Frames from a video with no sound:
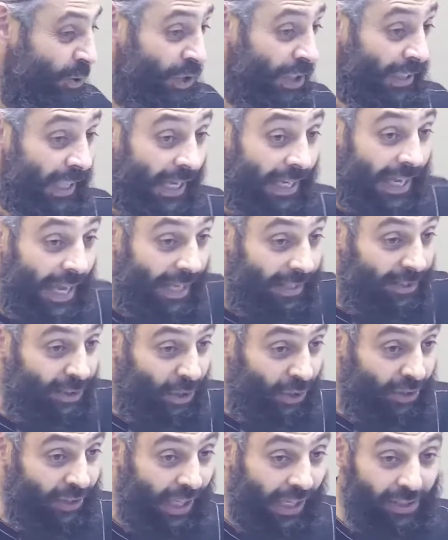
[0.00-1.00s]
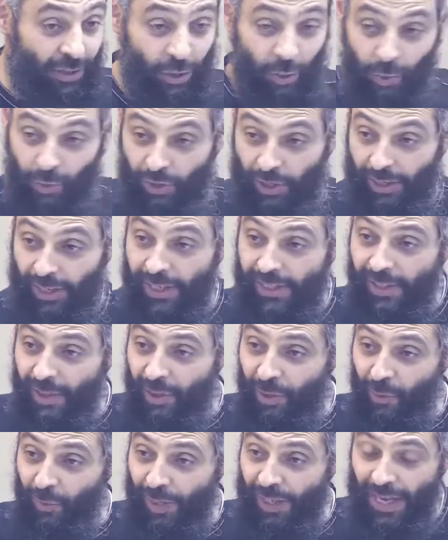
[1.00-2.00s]
So she said, I entered, I saw the
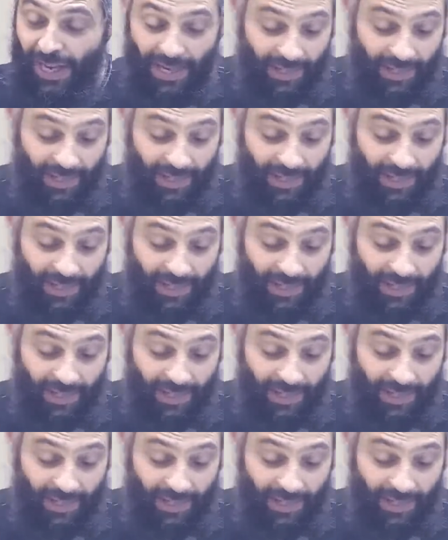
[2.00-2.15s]
razor on